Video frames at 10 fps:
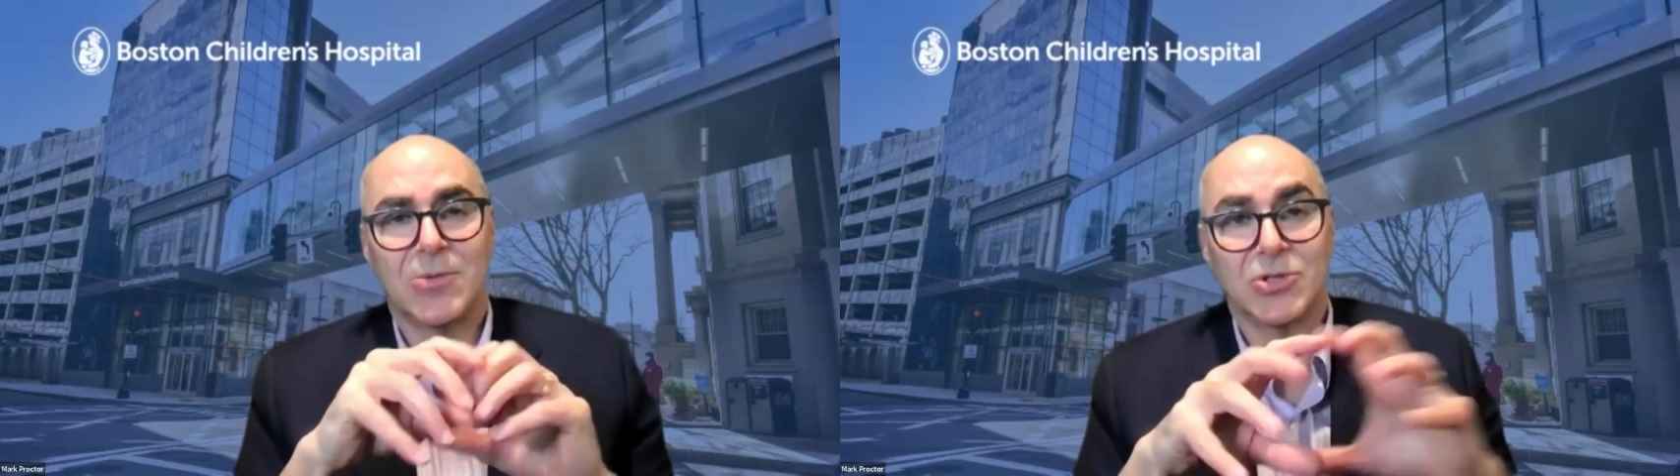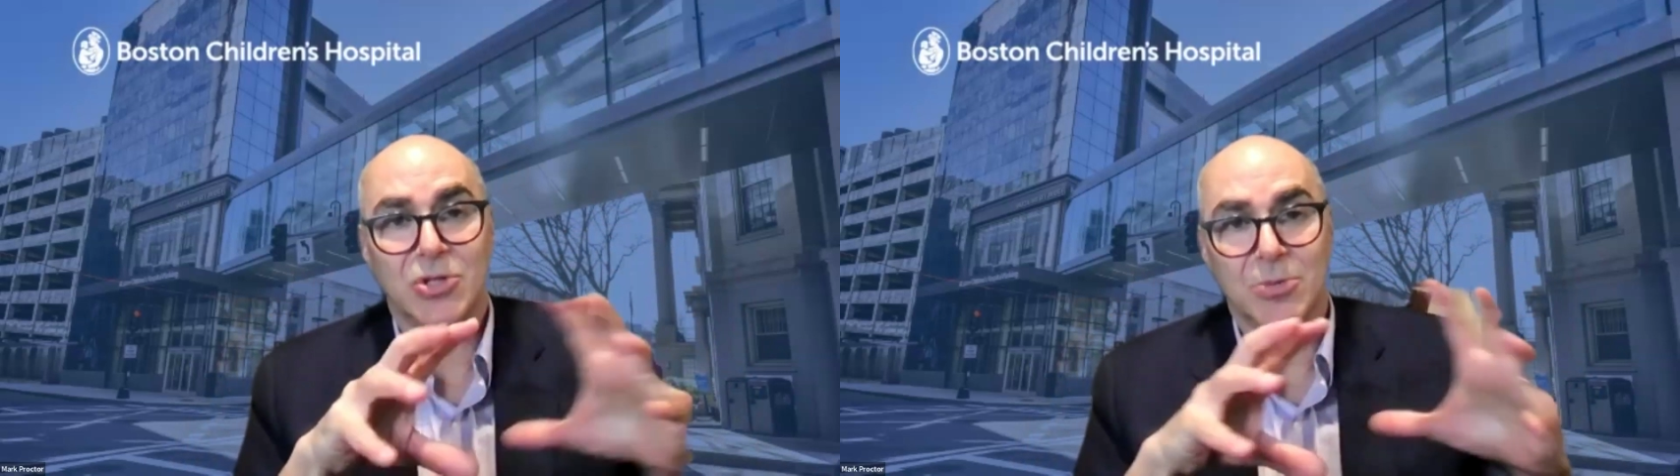
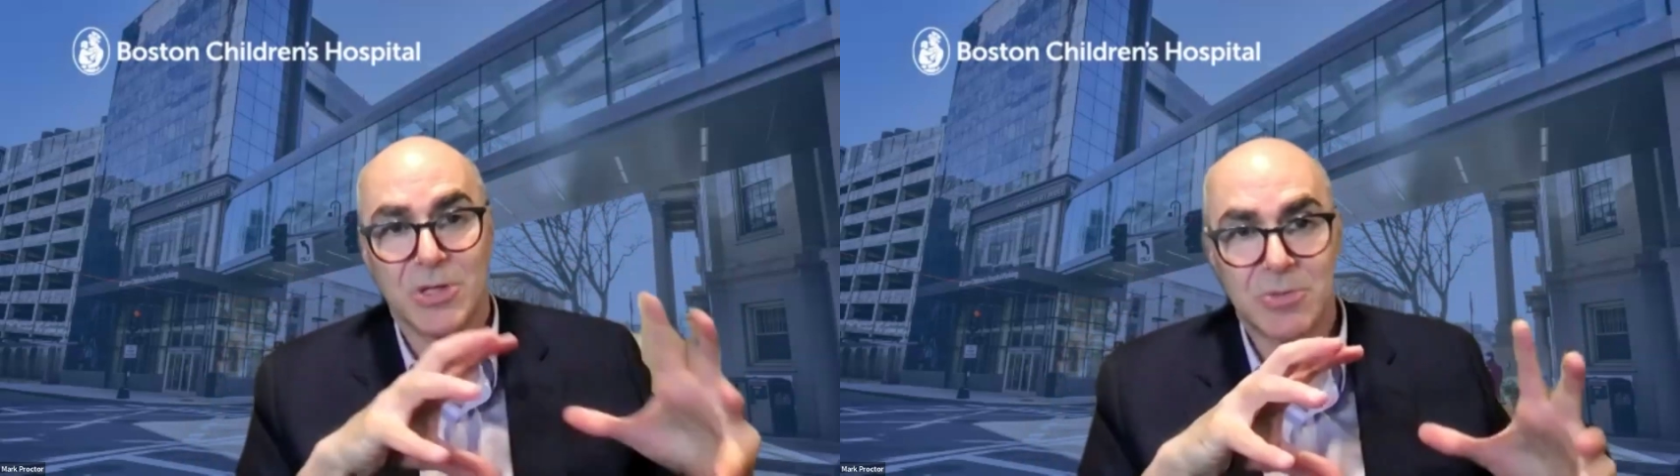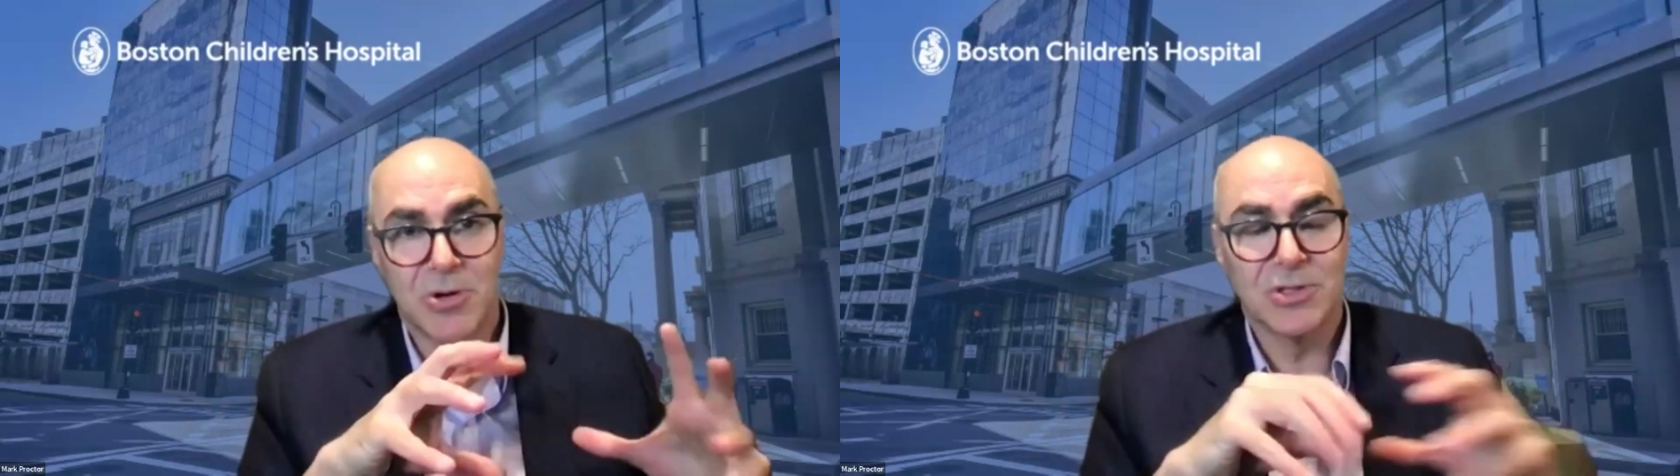Was too
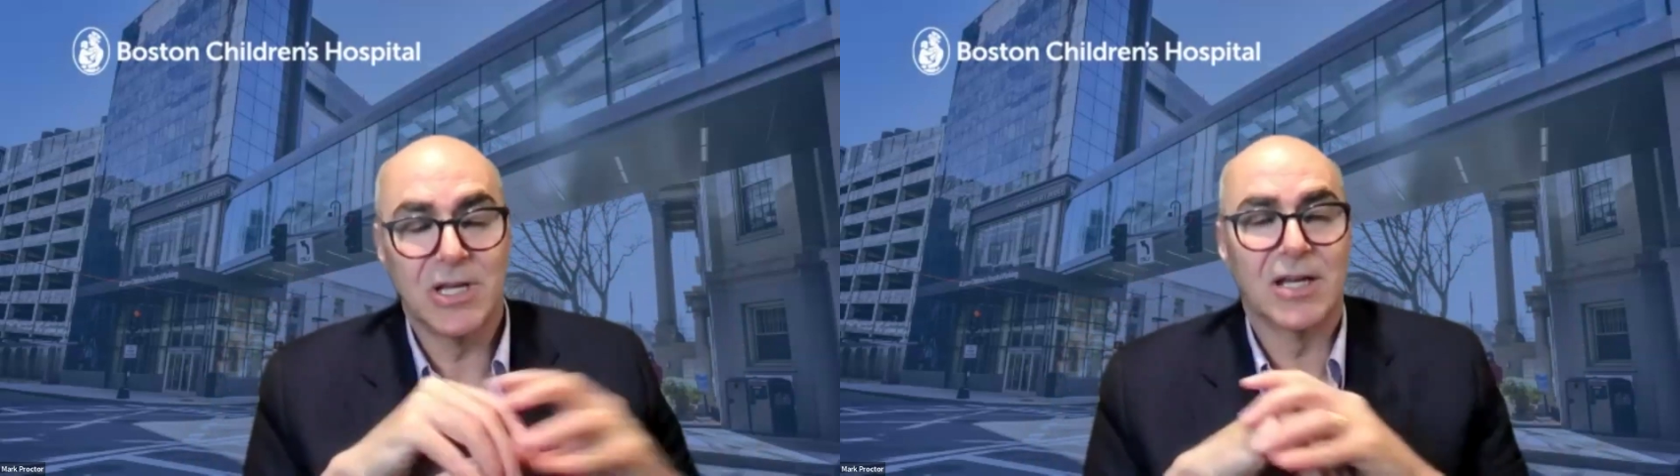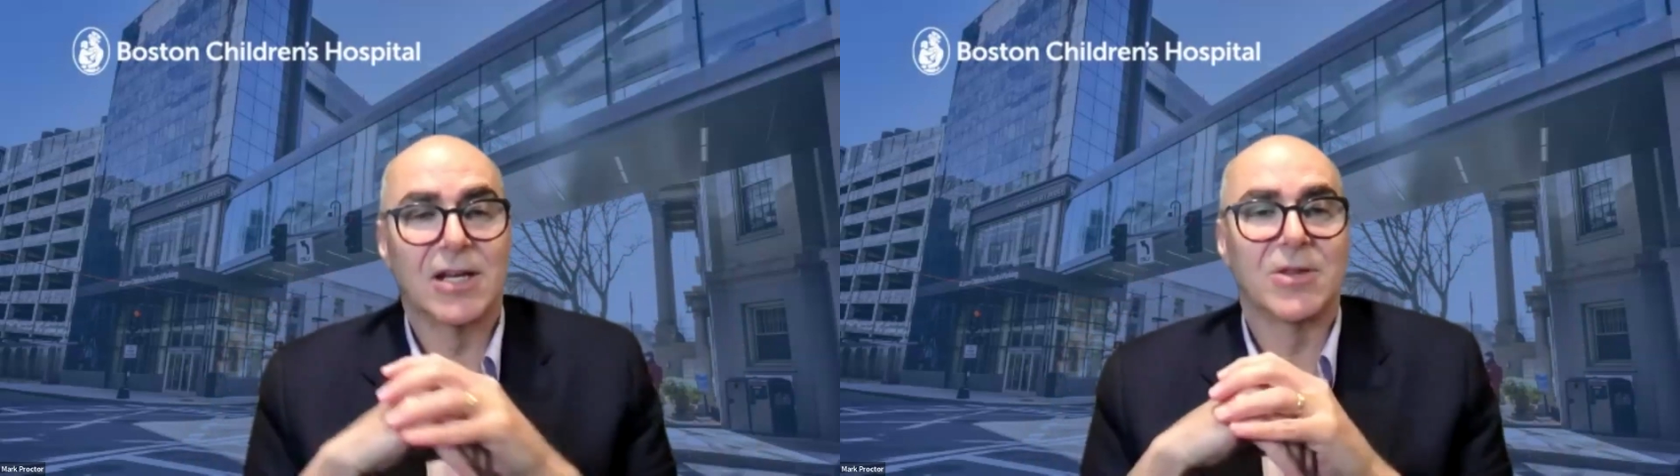much bone
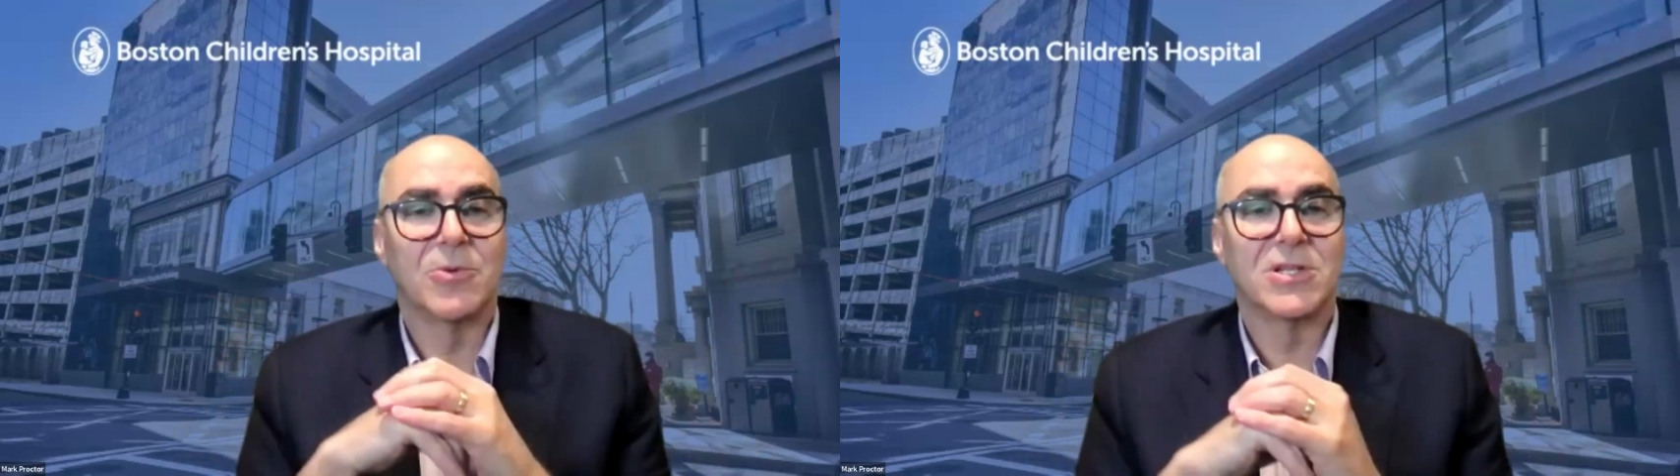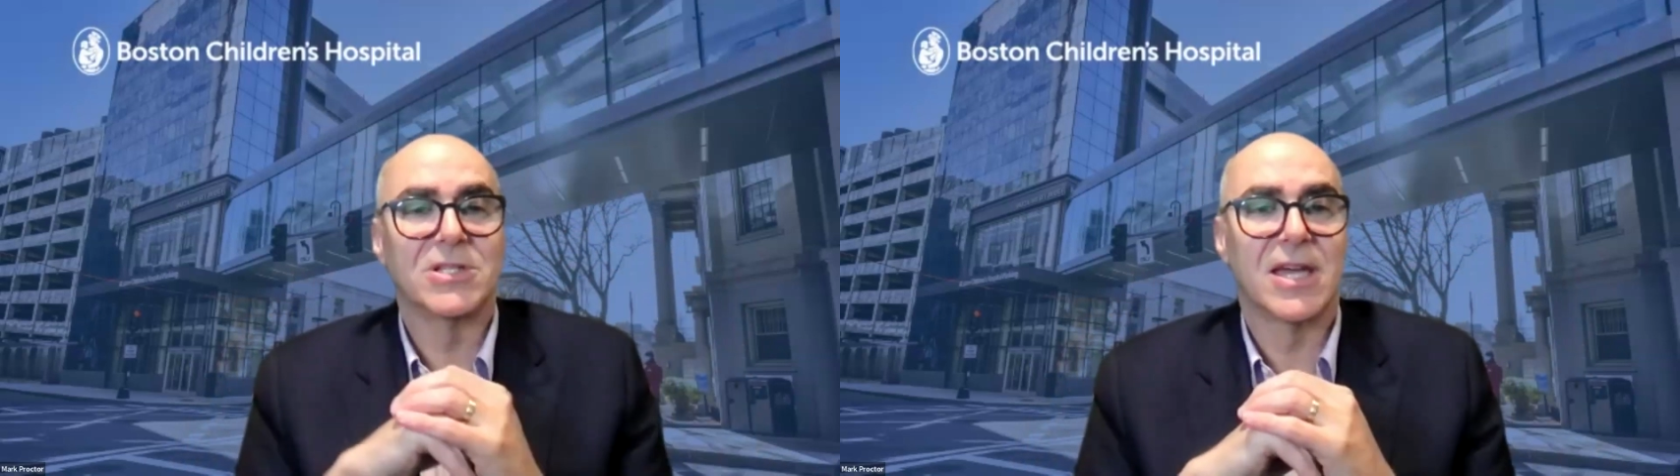taken on the
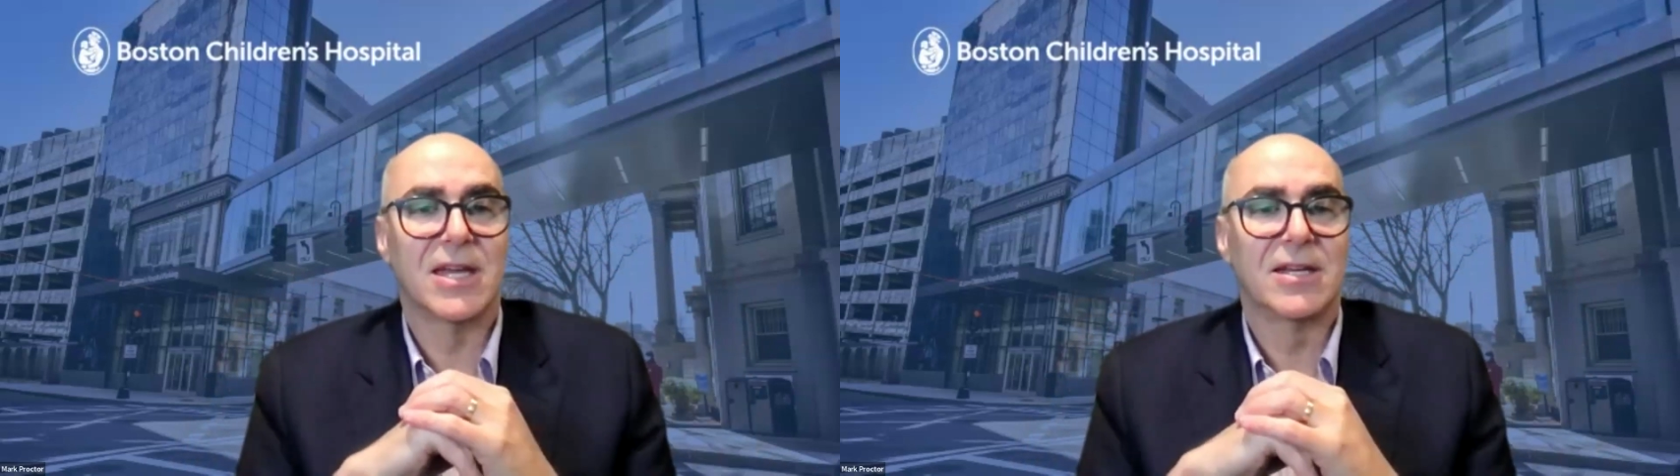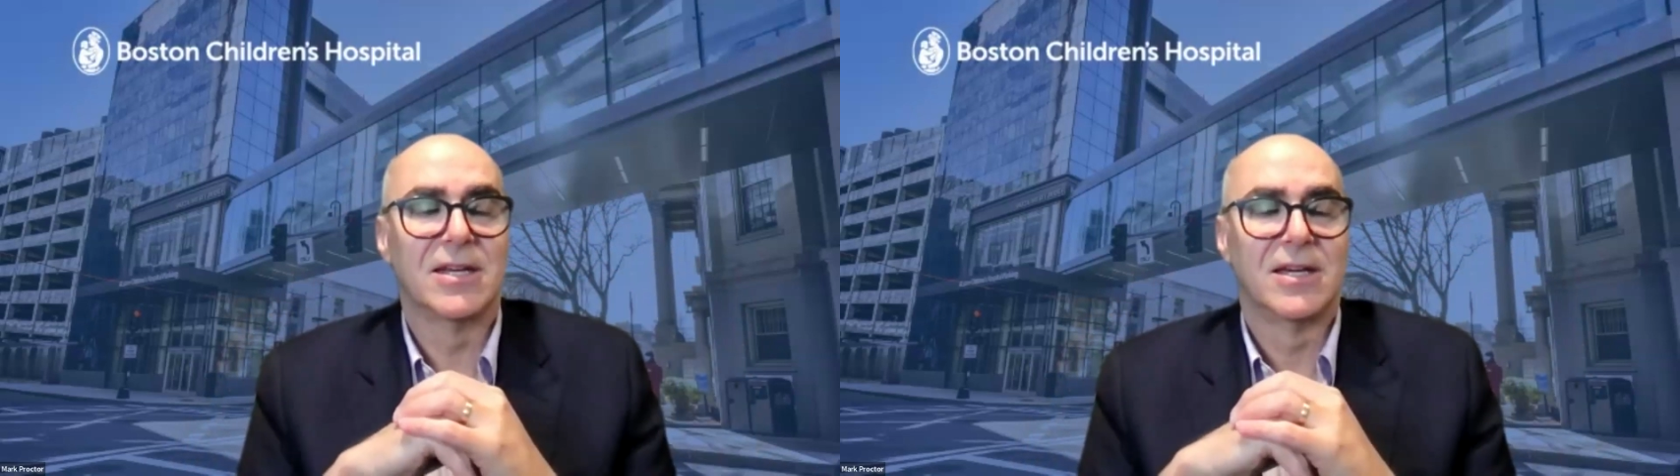one side?